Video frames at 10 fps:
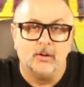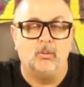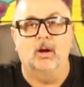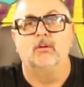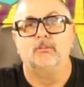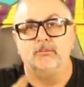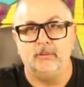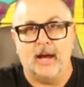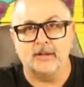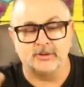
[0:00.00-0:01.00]
well,
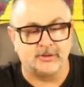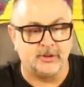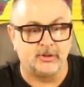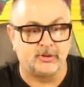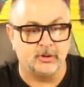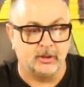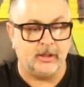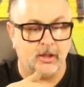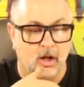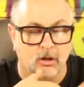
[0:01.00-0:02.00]
that is
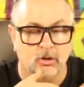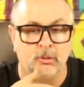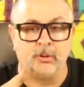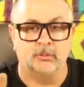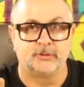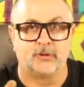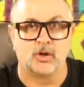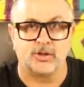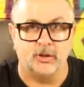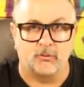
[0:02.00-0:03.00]
essentially aluminum's
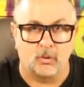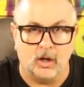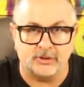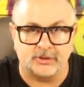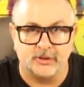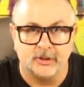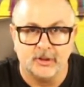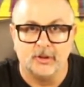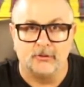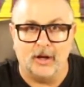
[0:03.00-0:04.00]
version of rust,
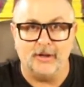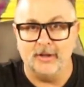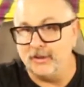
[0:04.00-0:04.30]
right?